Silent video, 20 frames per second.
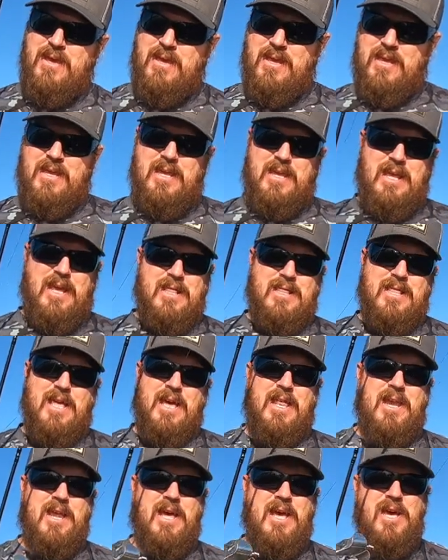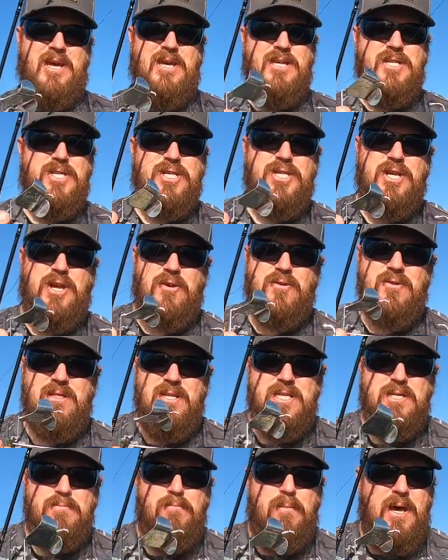He ate that
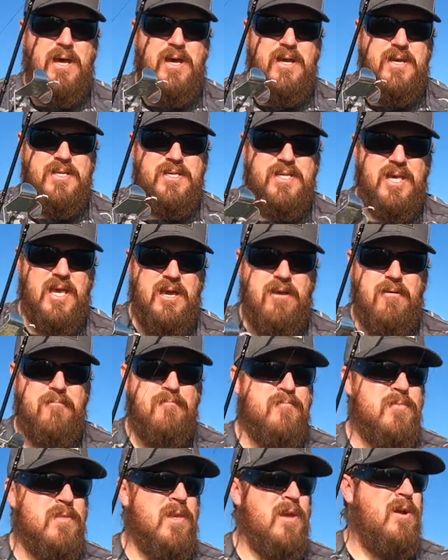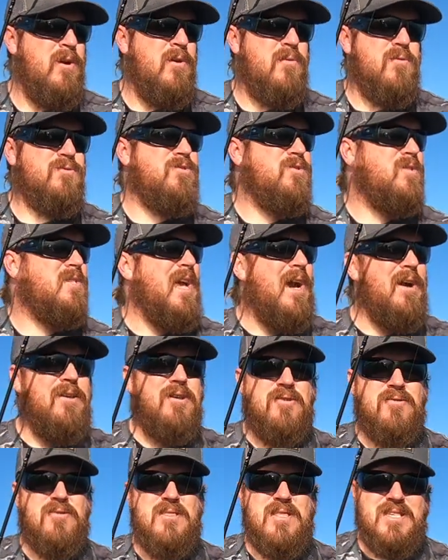skirtless buzz. We're just out
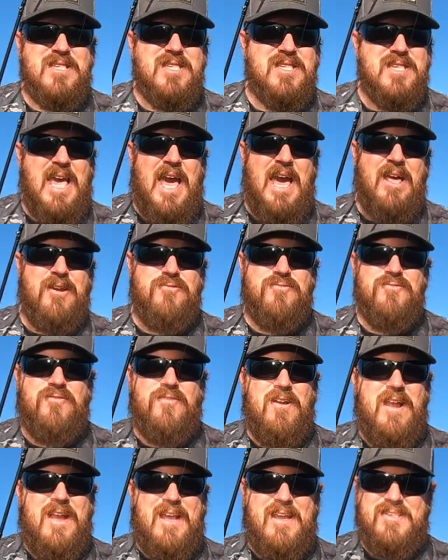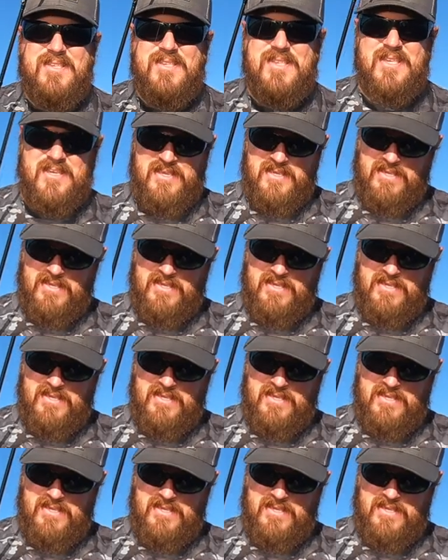here in the scattered grass,